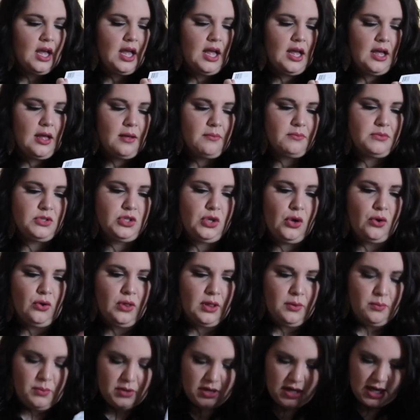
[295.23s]
Um,
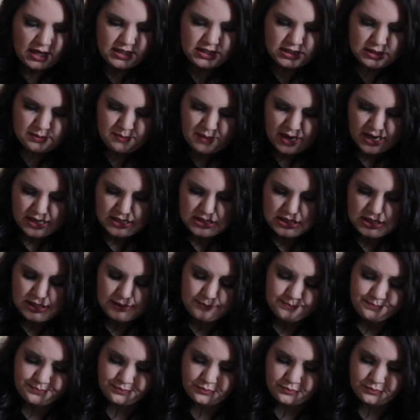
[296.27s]
totally would customize.